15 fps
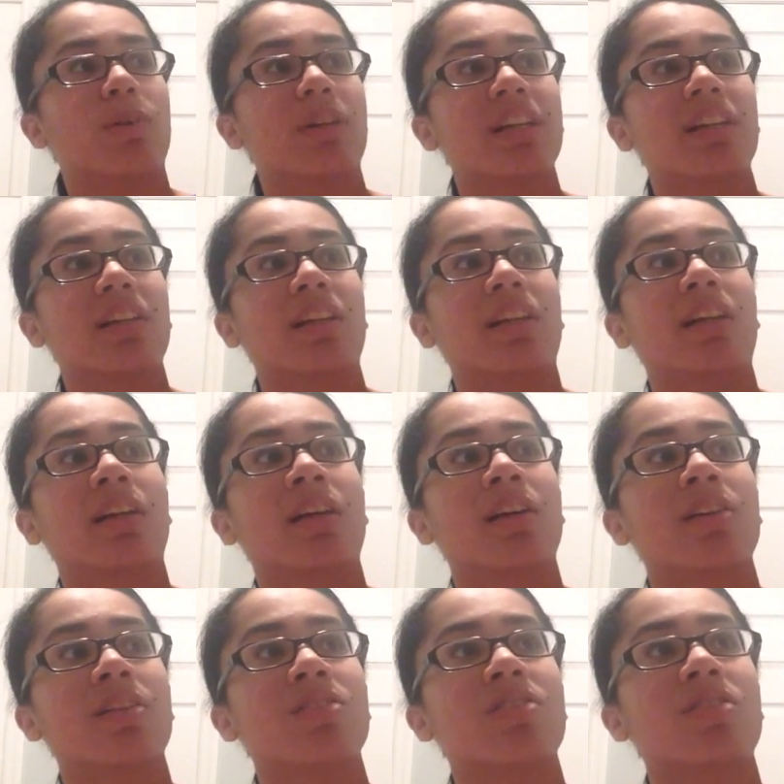really,
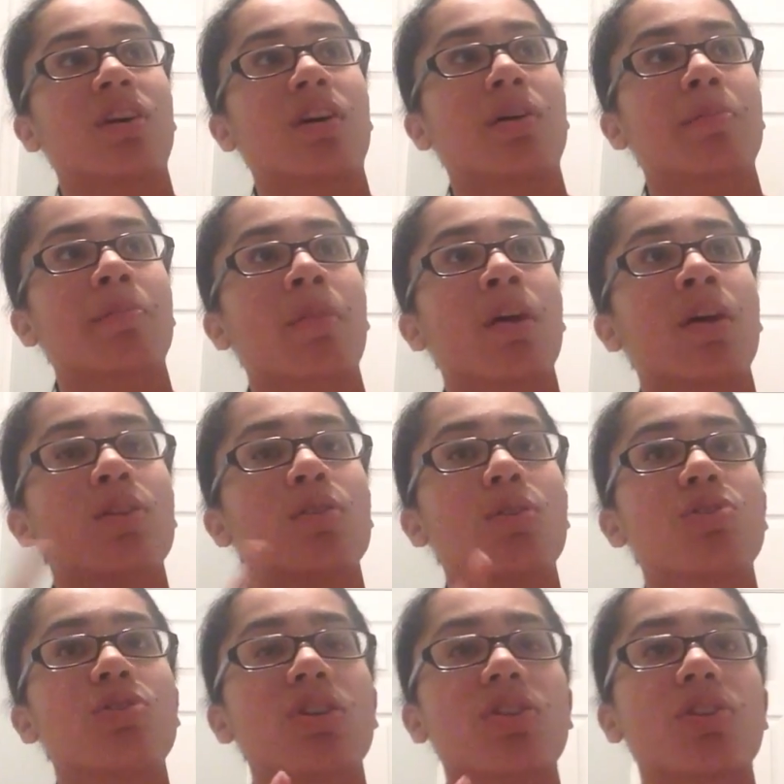because you
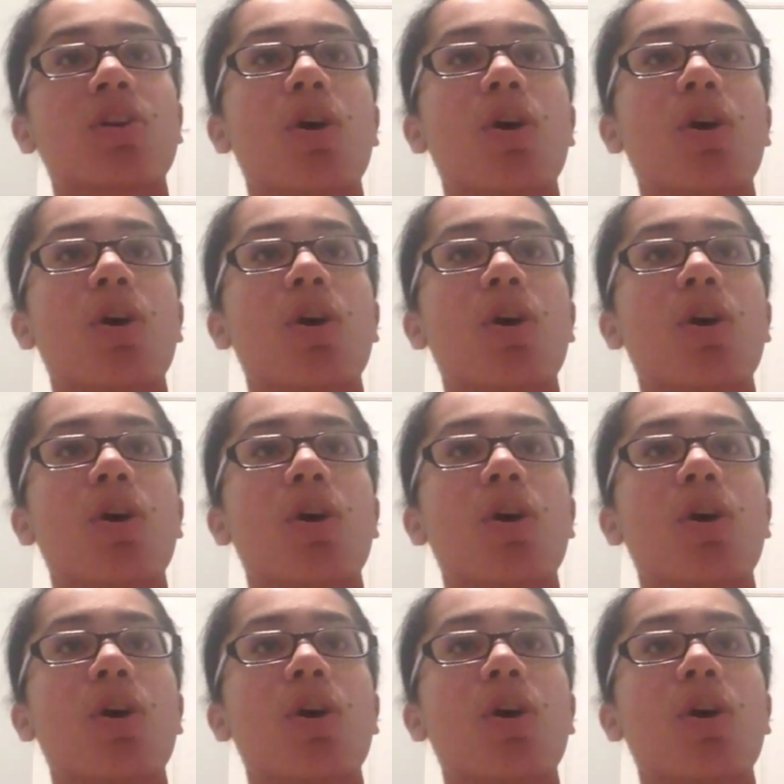also hear the